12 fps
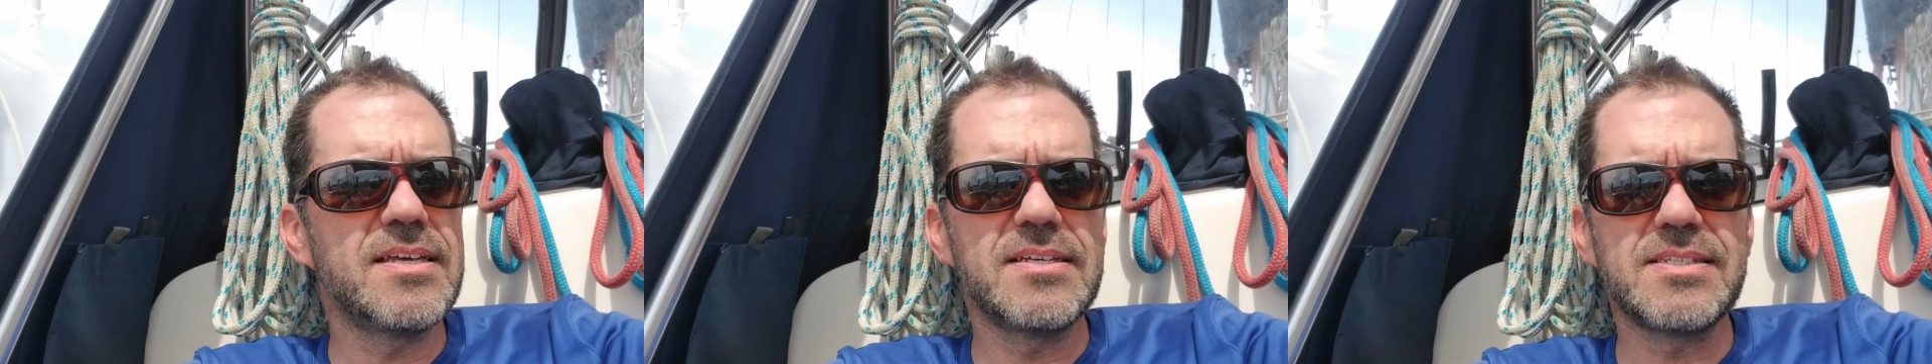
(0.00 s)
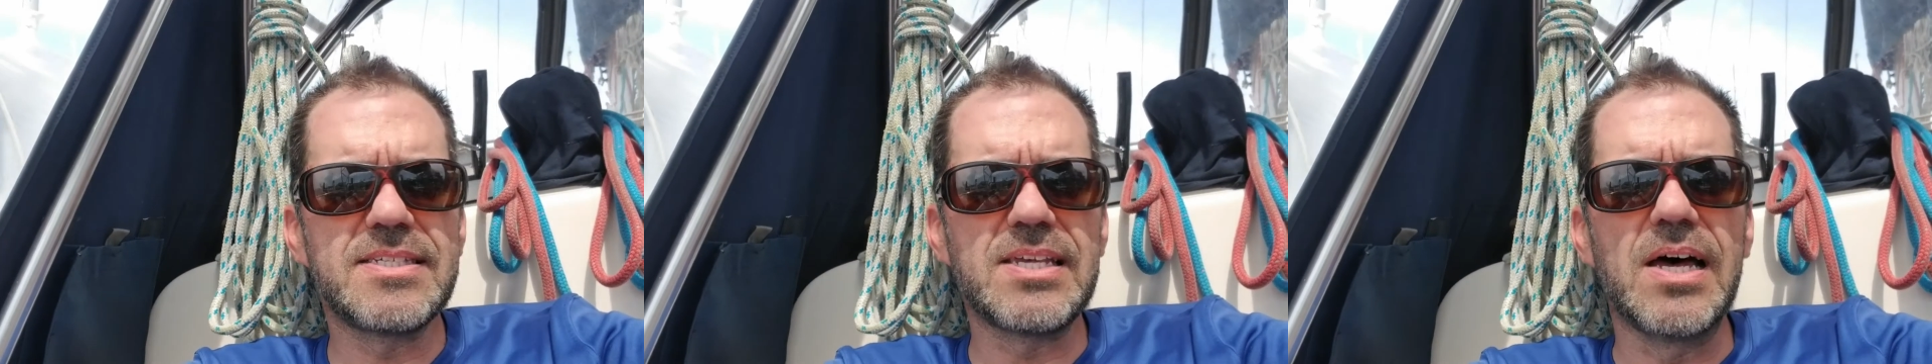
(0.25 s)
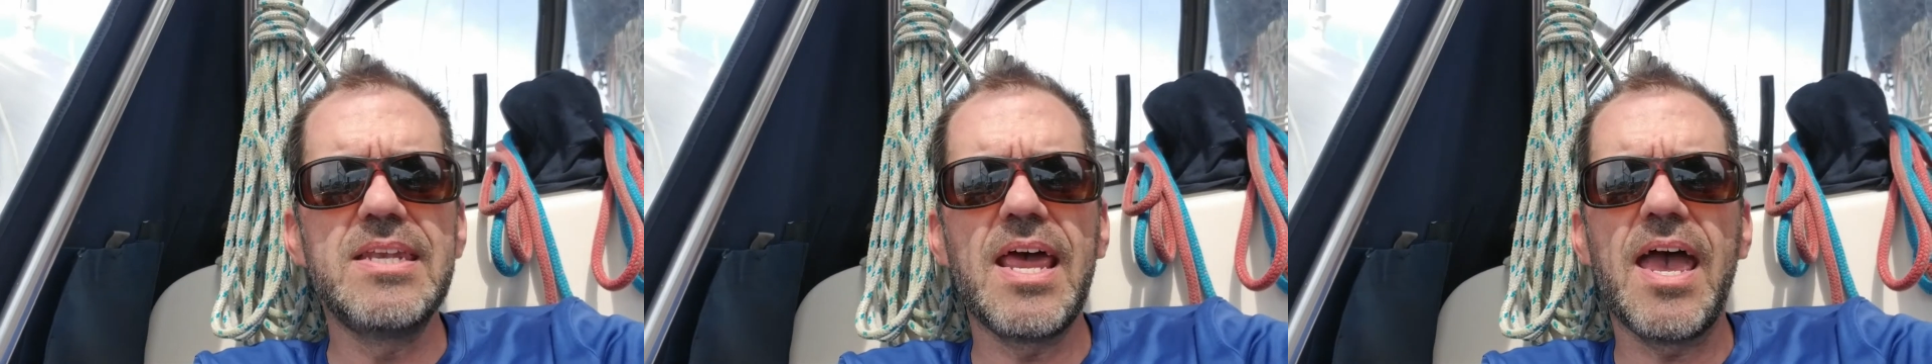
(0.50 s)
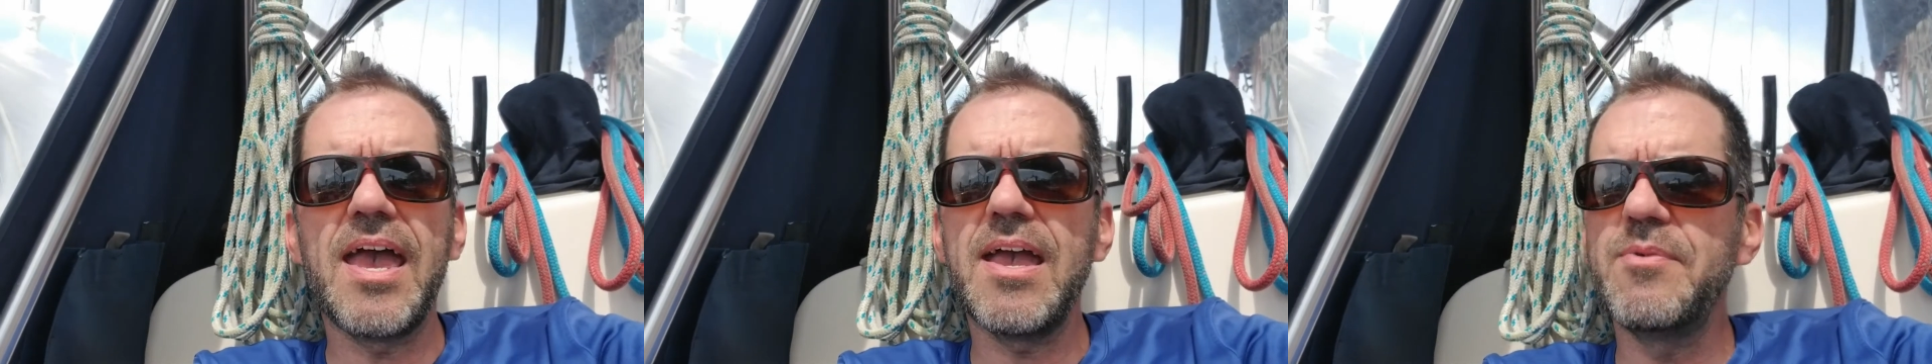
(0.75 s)

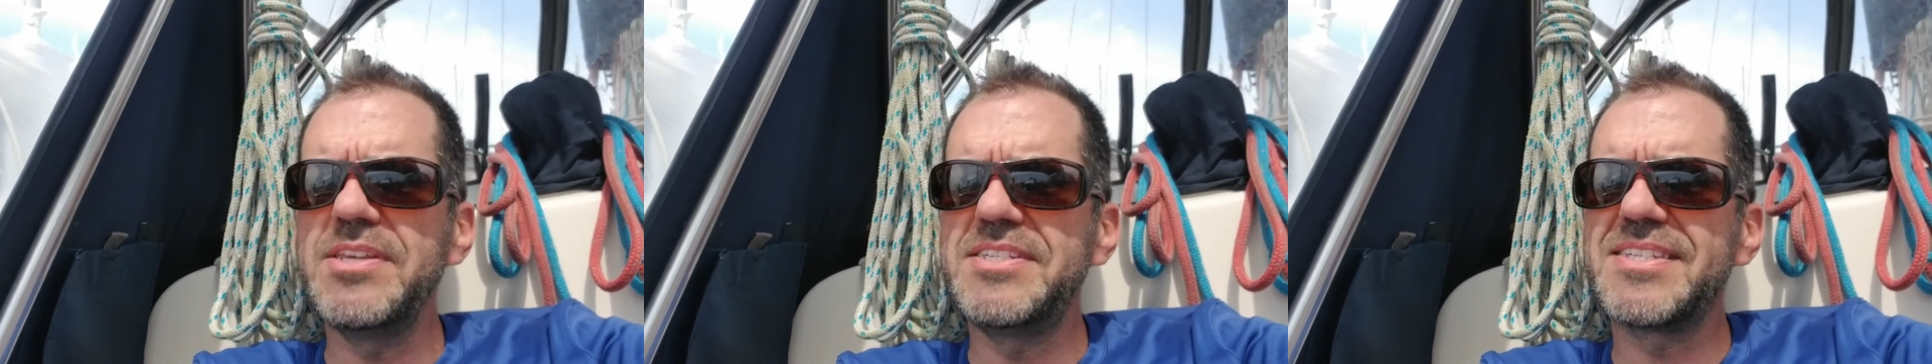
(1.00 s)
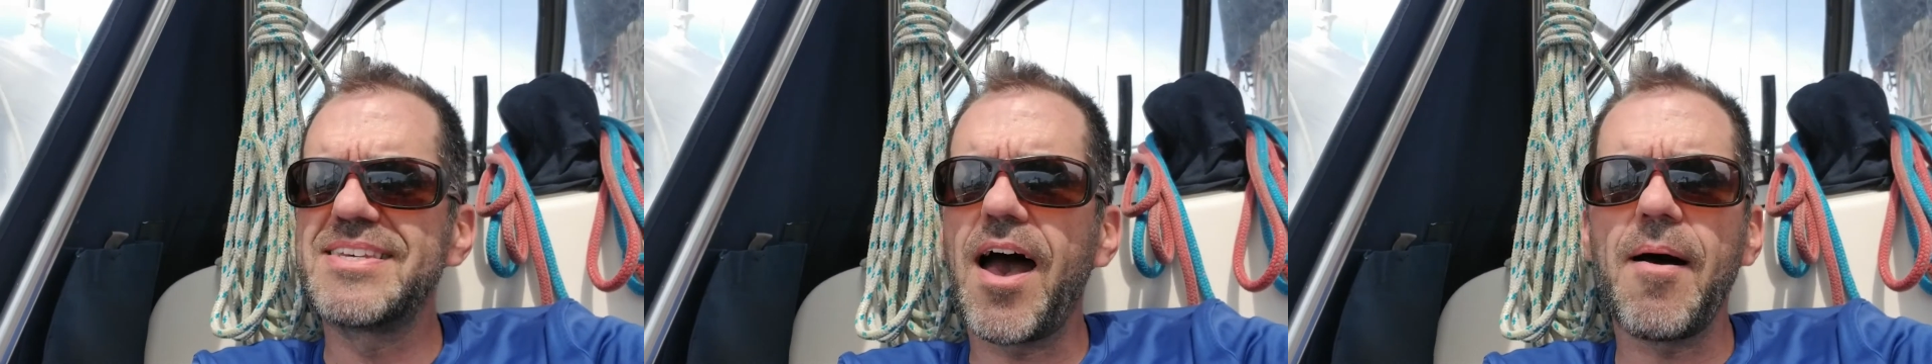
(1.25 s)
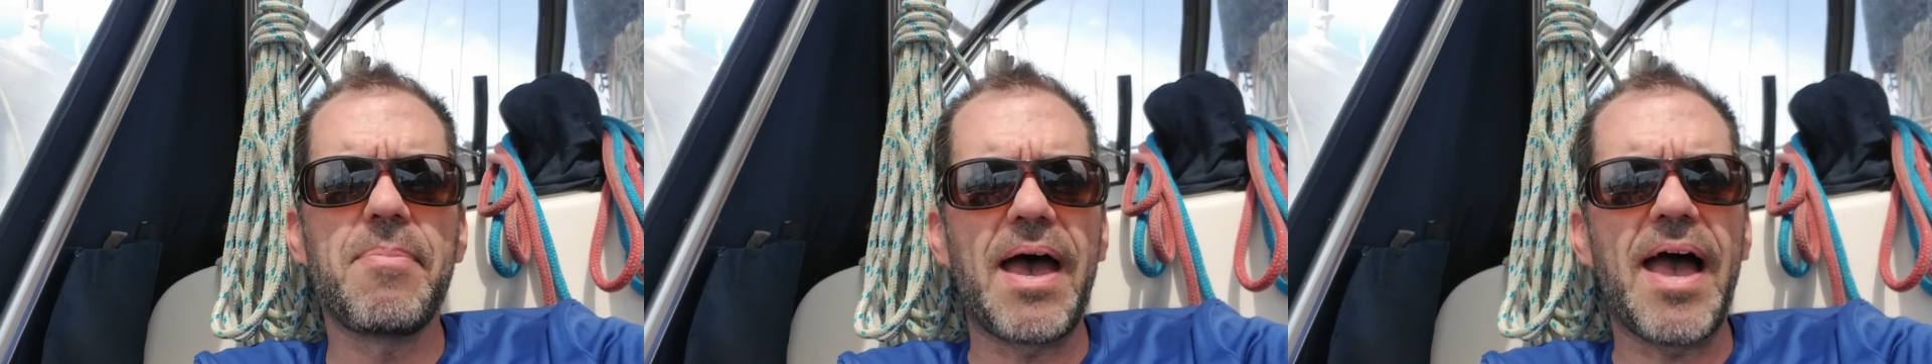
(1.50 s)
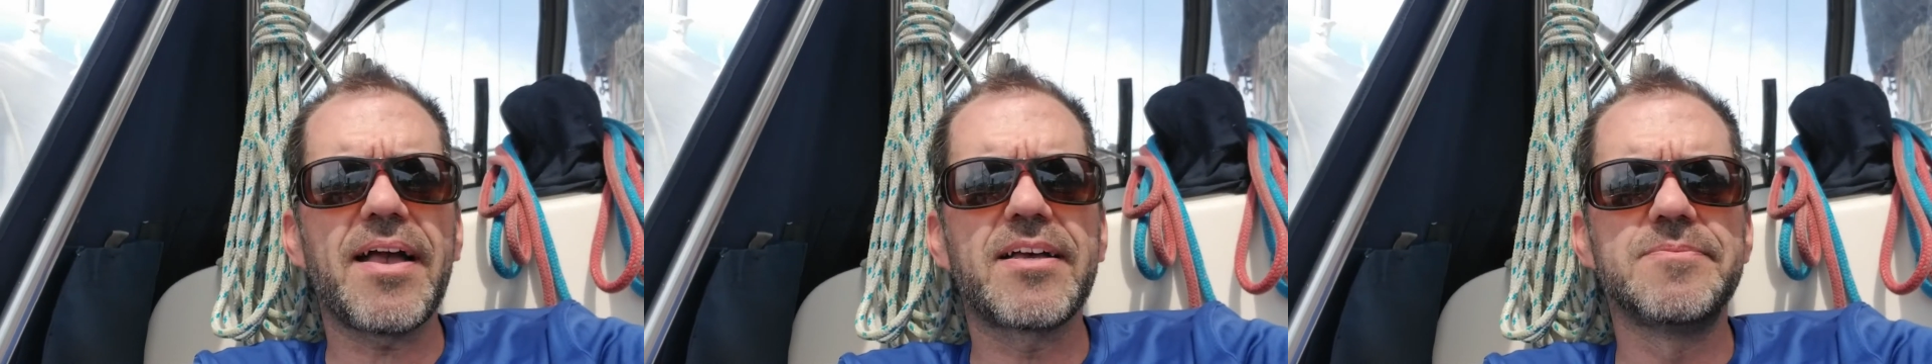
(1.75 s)
Sunday. We just got
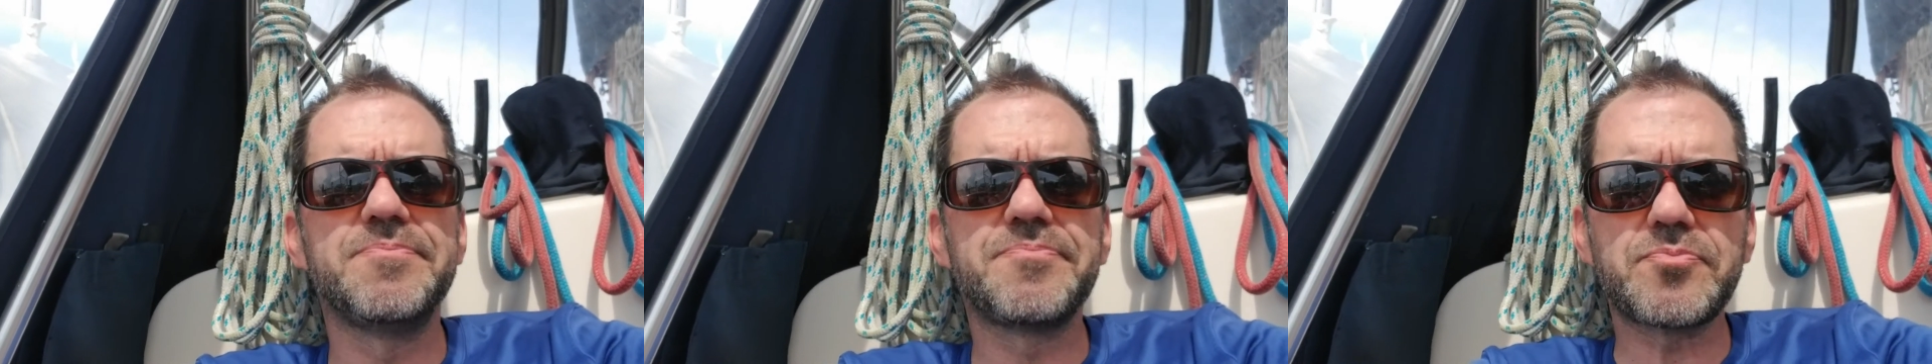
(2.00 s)
back.